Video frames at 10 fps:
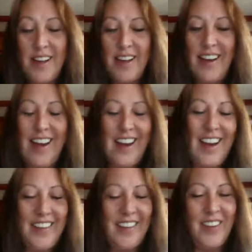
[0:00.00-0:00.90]
and
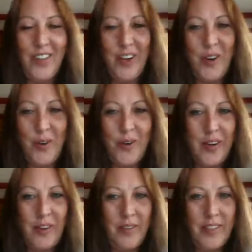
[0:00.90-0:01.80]
I didn't
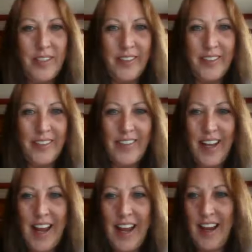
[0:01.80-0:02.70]
record it. We just did the
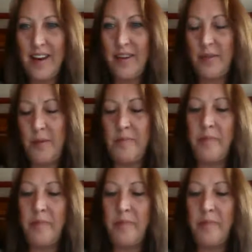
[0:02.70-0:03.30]
hangout.